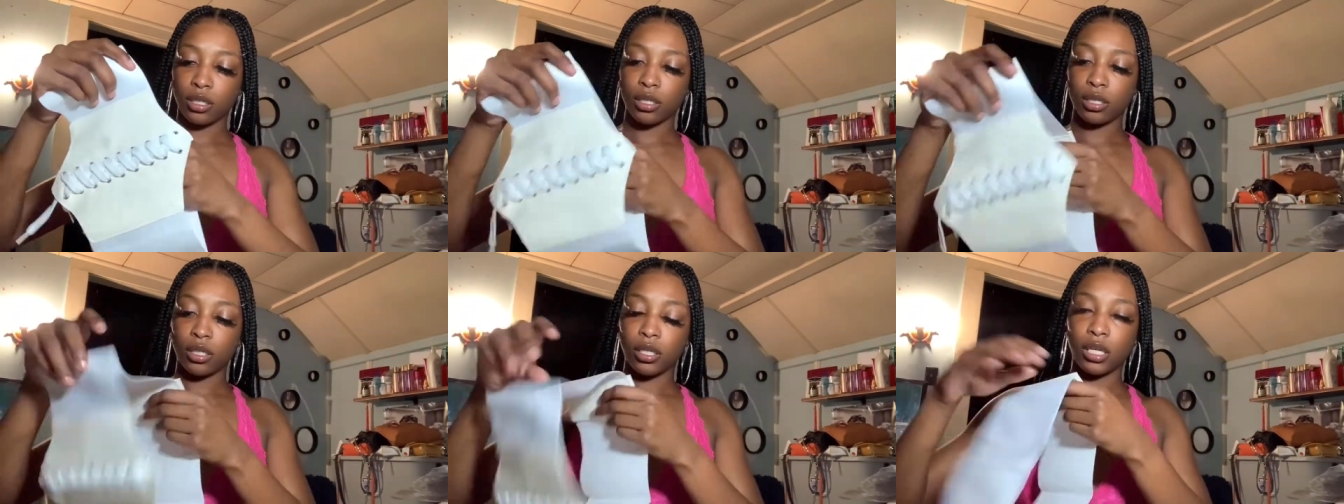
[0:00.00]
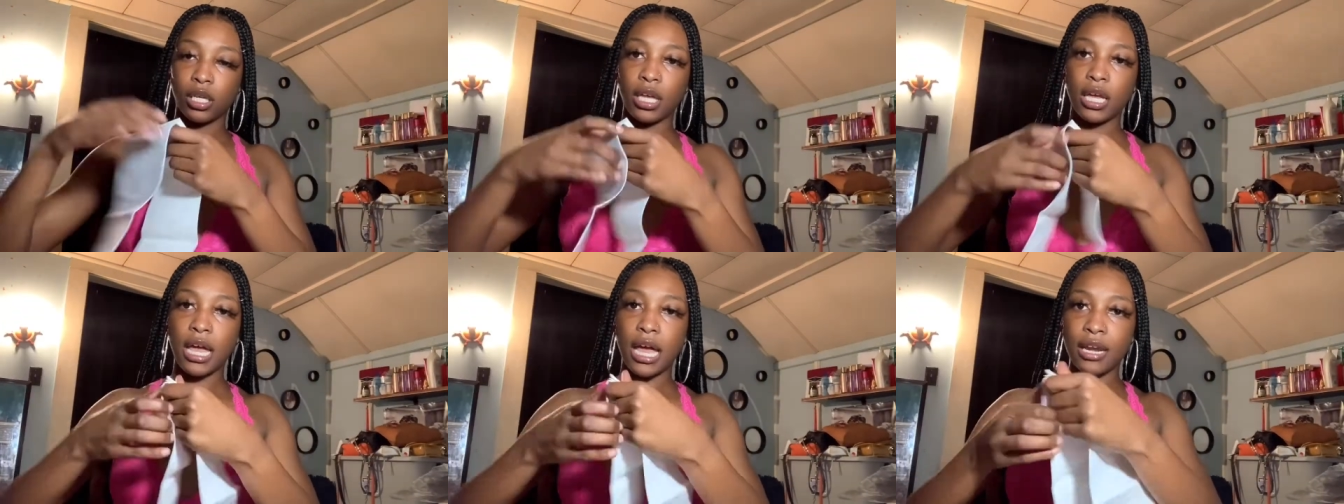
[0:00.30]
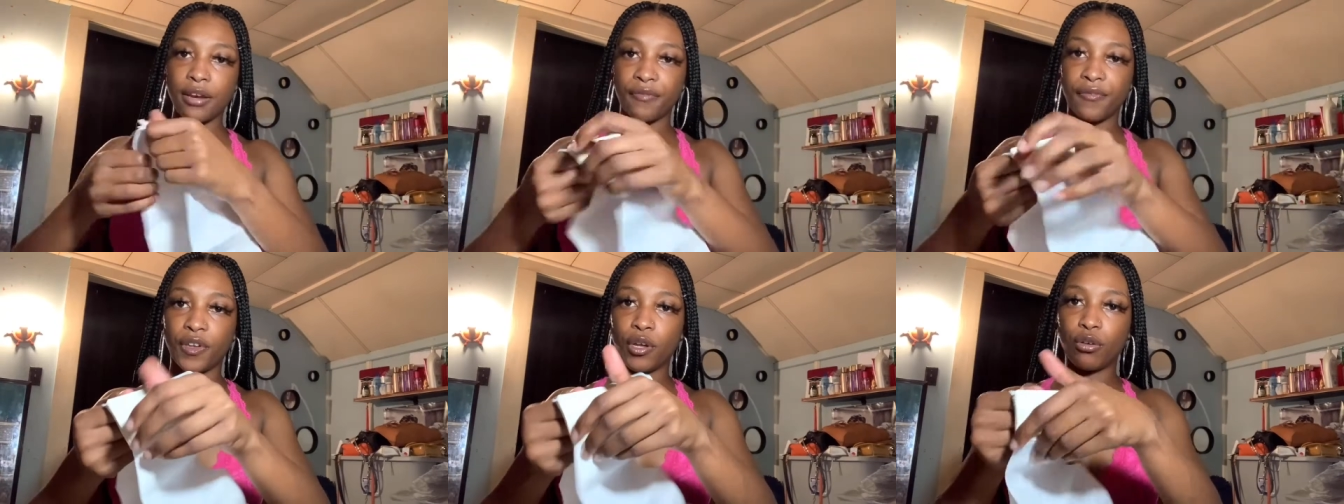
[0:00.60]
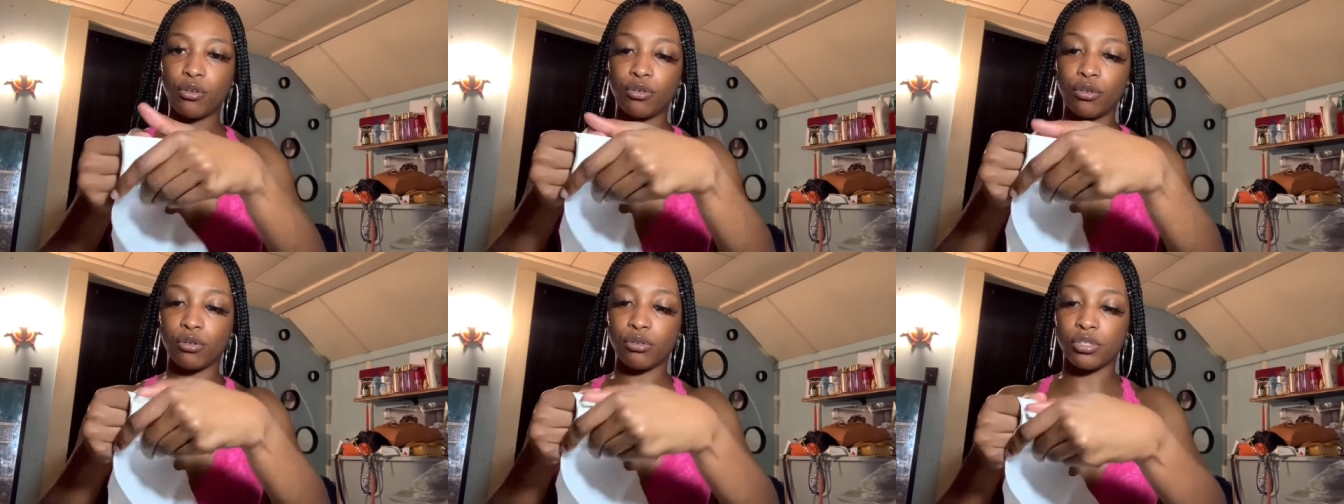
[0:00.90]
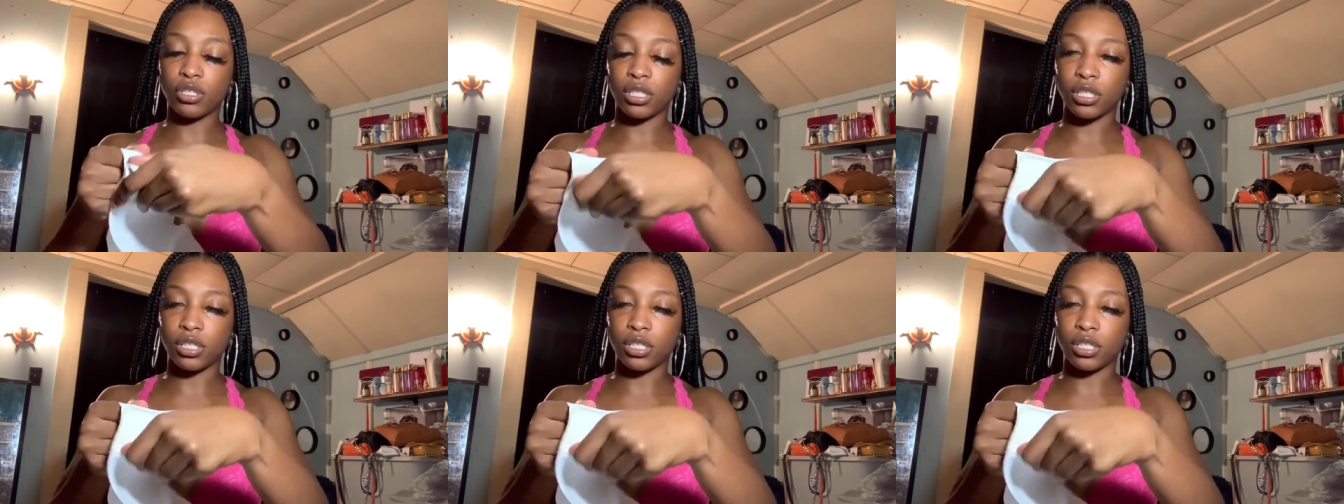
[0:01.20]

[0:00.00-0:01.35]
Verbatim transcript: It got a Velcro.